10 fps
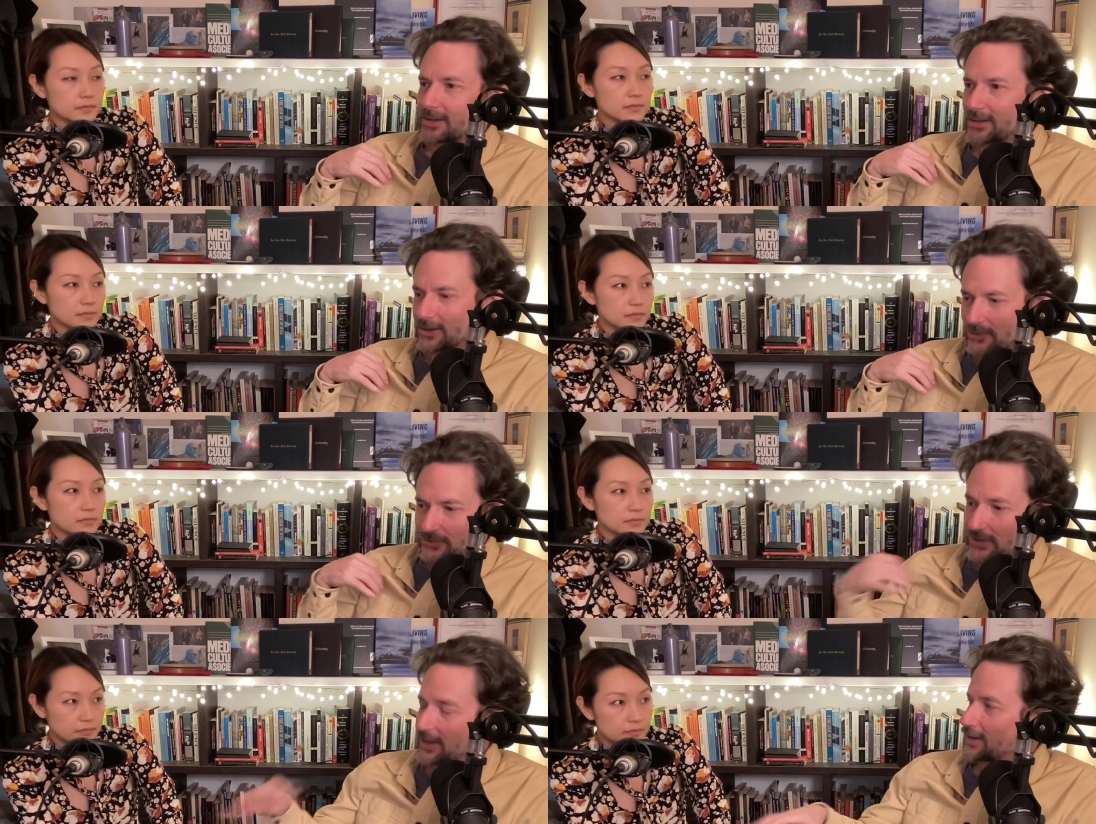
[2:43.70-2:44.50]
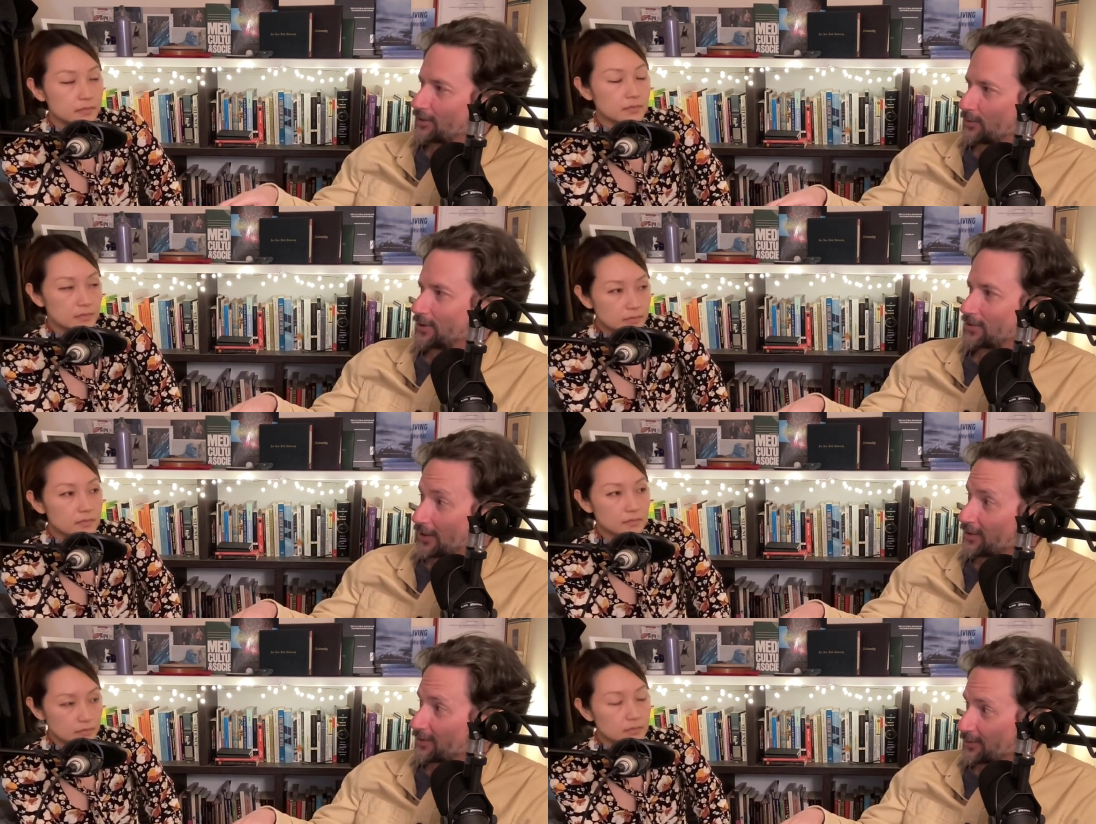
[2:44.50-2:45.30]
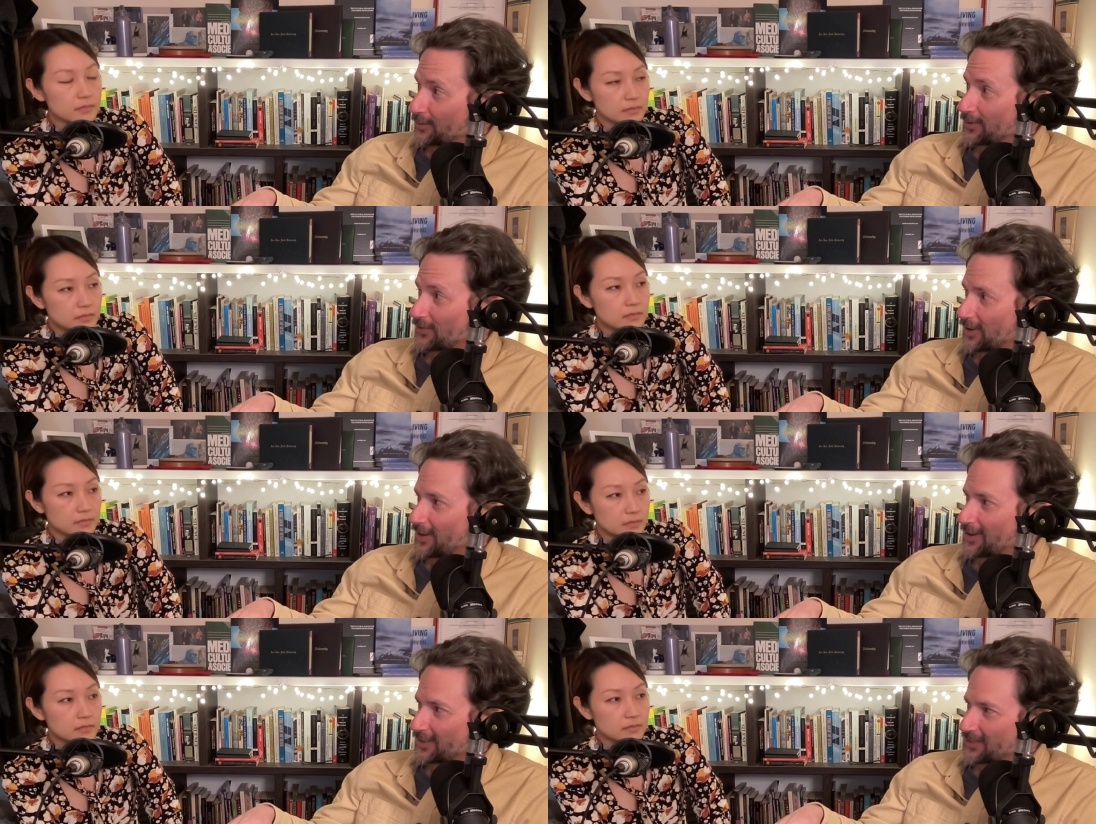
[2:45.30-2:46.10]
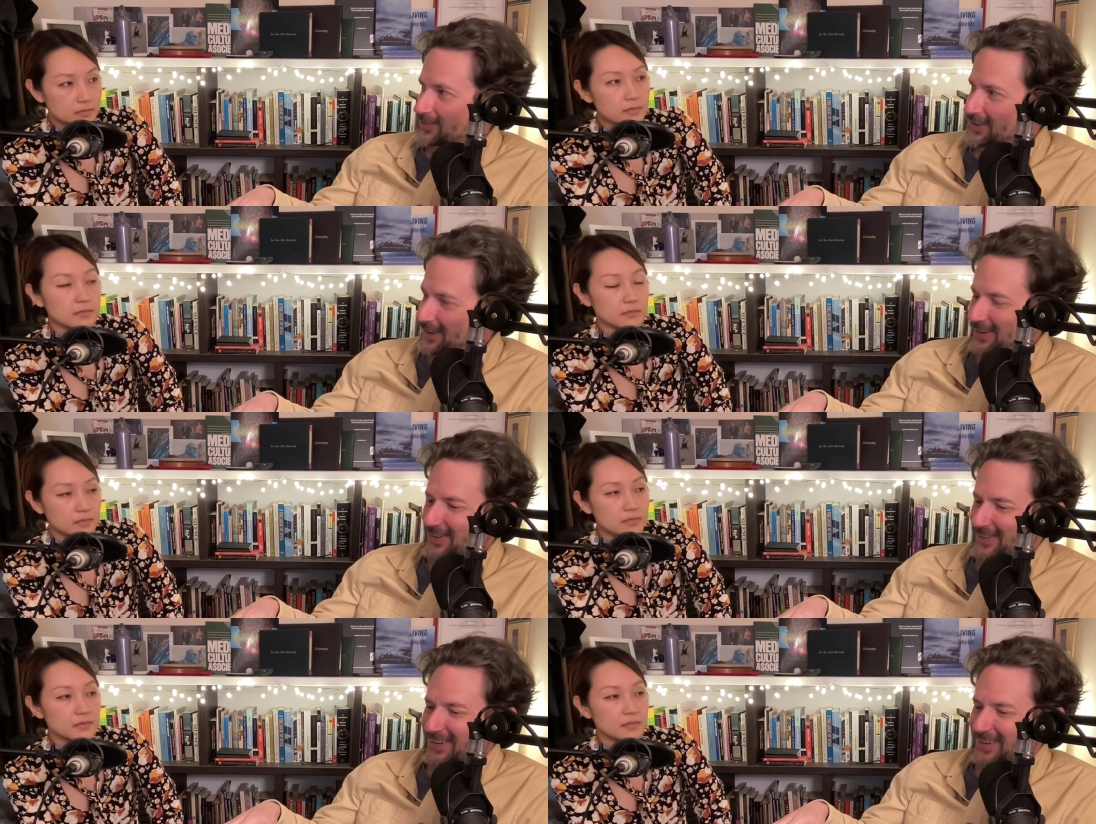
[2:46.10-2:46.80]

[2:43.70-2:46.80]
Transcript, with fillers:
Speaker 1: you know, singing to each other through the songs, mm-hmm. you know,